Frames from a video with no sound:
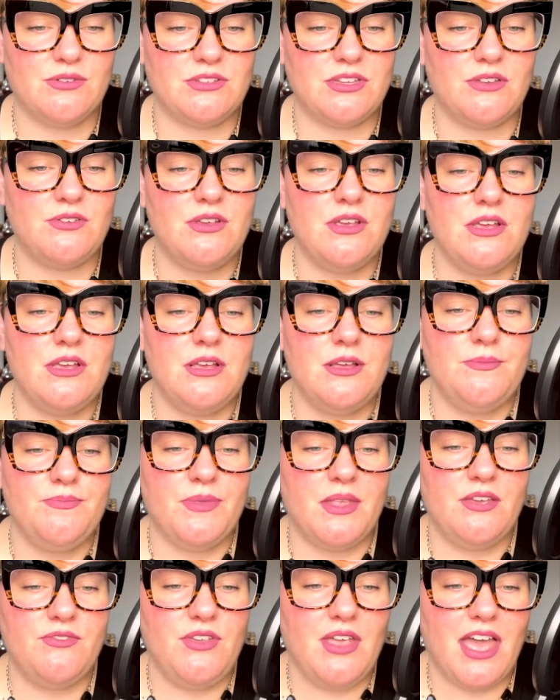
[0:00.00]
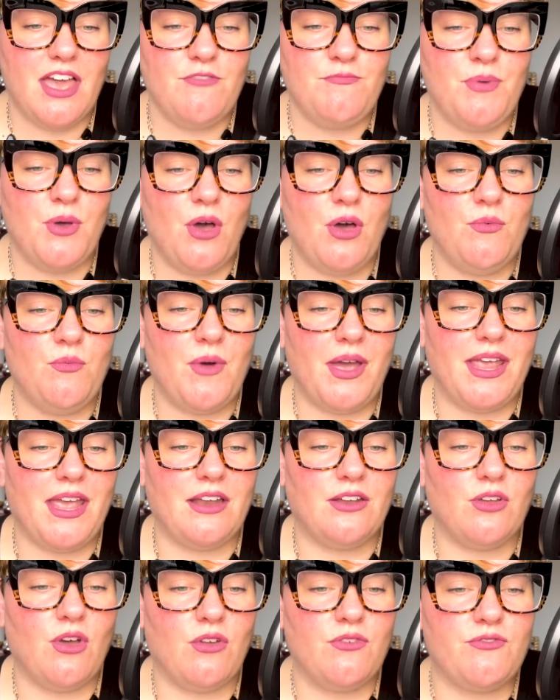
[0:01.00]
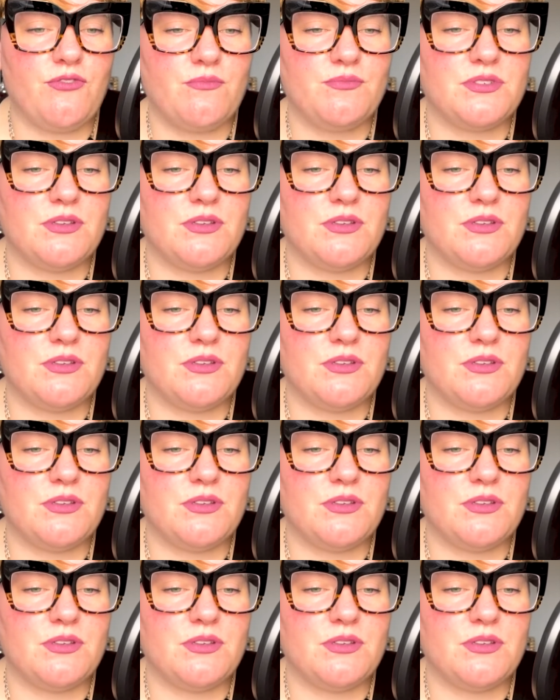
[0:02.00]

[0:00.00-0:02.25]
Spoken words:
And so if you have put on weight and gone from